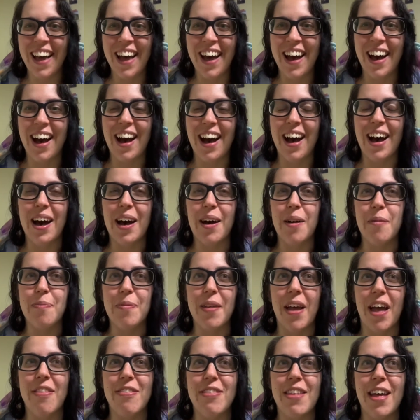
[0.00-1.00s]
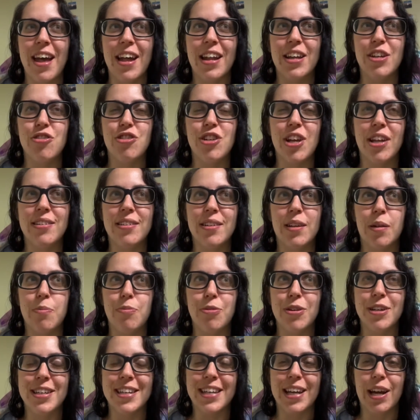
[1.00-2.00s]
And then she ended up
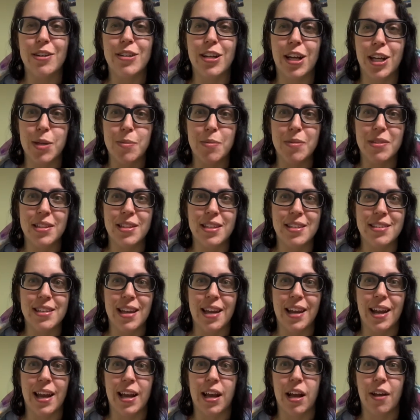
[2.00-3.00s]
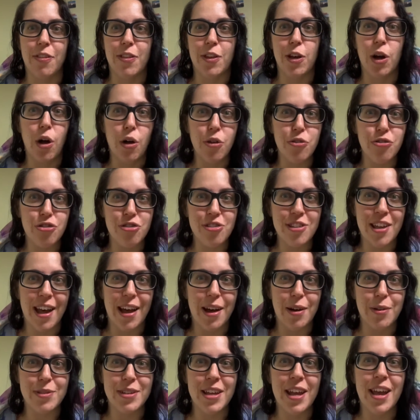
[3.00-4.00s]
printing out documents that said I got the
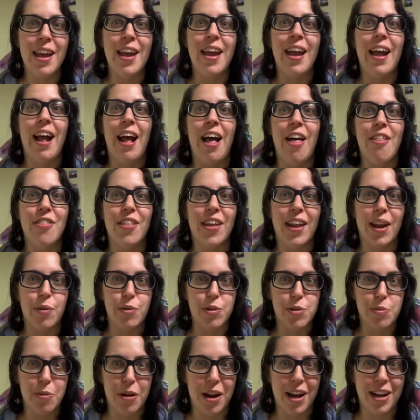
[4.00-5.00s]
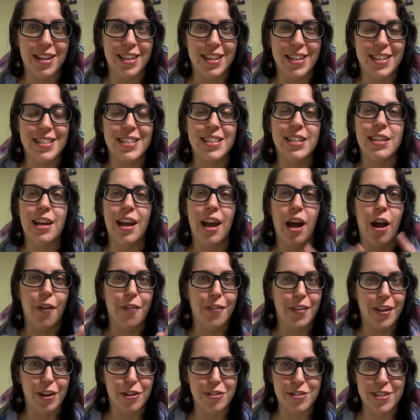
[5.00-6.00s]
ultrasound and that I was pregnant on
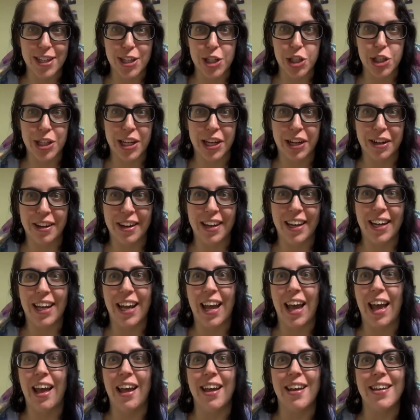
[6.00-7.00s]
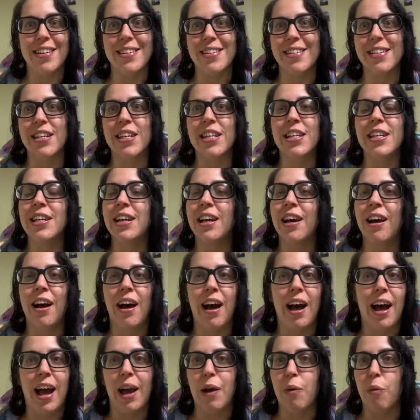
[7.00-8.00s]
their stationery, and
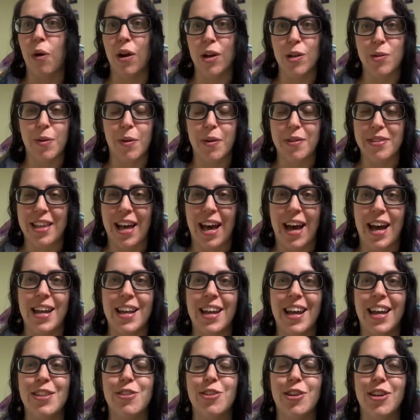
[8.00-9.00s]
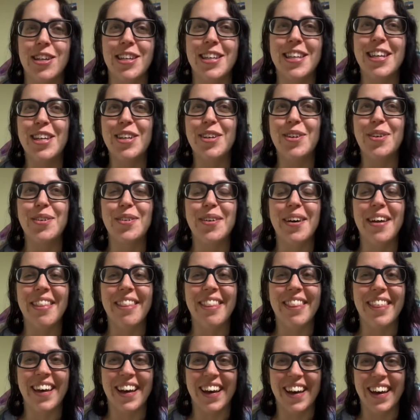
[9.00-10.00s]
I walked away with that and took it to
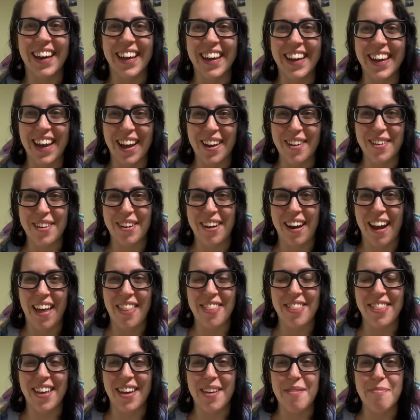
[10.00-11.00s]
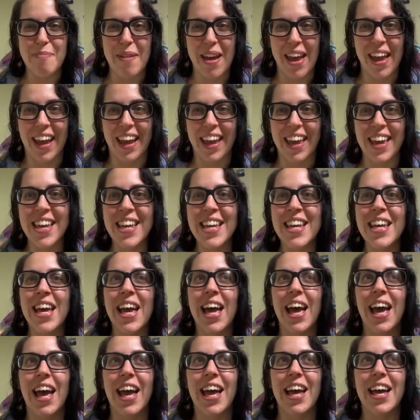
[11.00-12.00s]
the counter at the bank
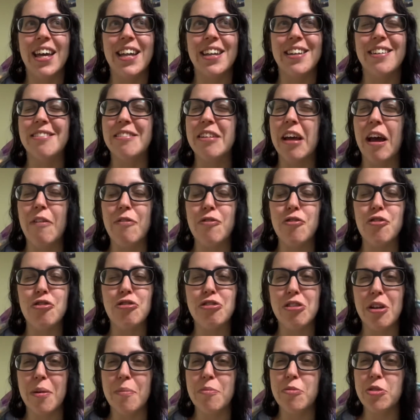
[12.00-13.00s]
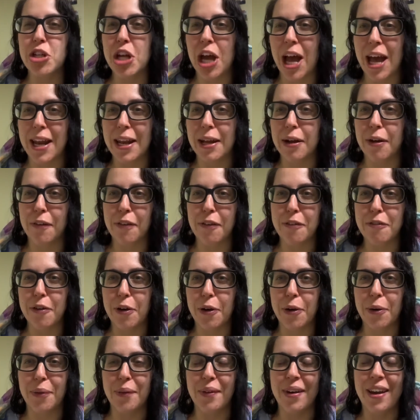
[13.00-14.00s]
And after some chatting on the
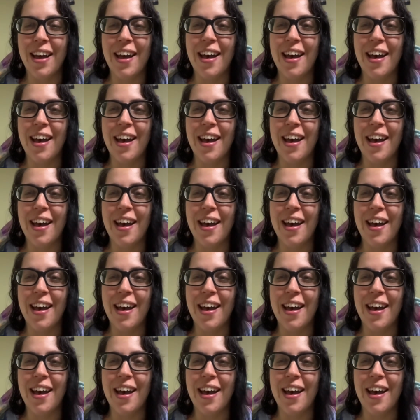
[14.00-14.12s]
phone,